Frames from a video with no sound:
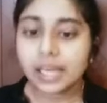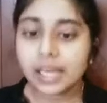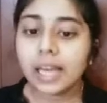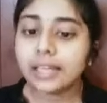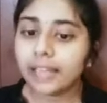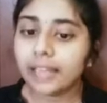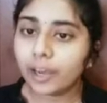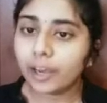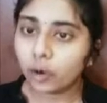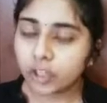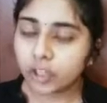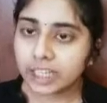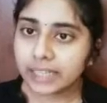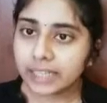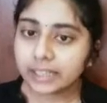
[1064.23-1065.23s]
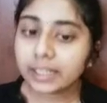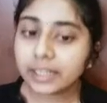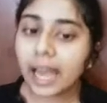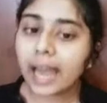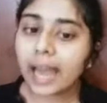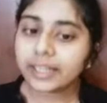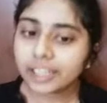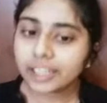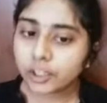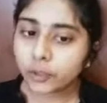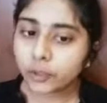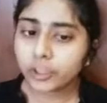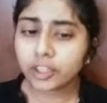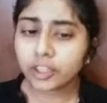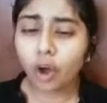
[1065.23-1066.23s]
negotiated and issued in
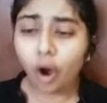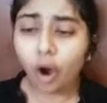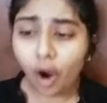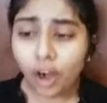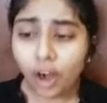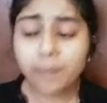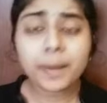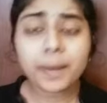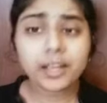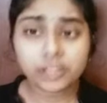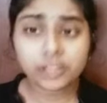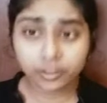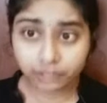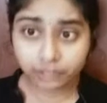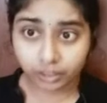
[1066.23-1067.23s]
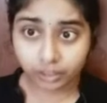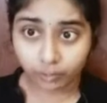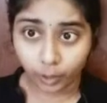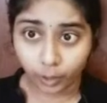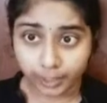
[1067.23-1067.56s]
all parts of the world